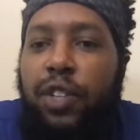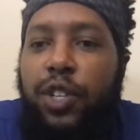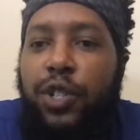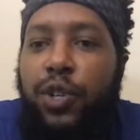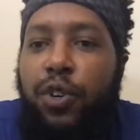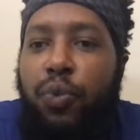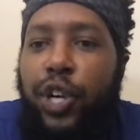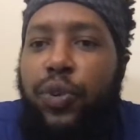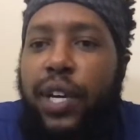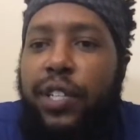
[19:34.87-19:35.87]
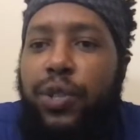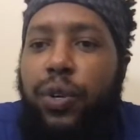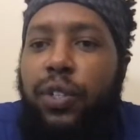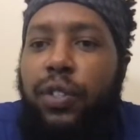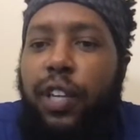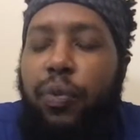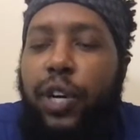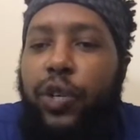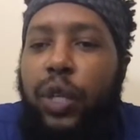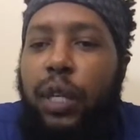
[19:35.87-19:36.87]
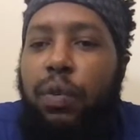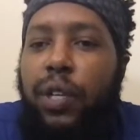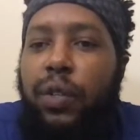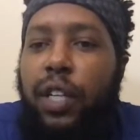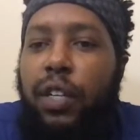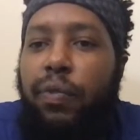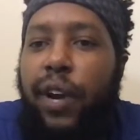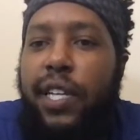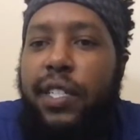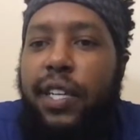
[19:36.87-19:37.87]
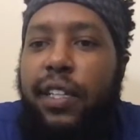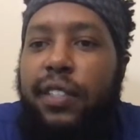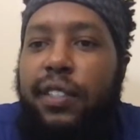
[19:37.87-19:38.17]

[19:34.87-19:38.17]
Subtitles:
Jordan, where you at, Jordan? Like, where you live, raised at?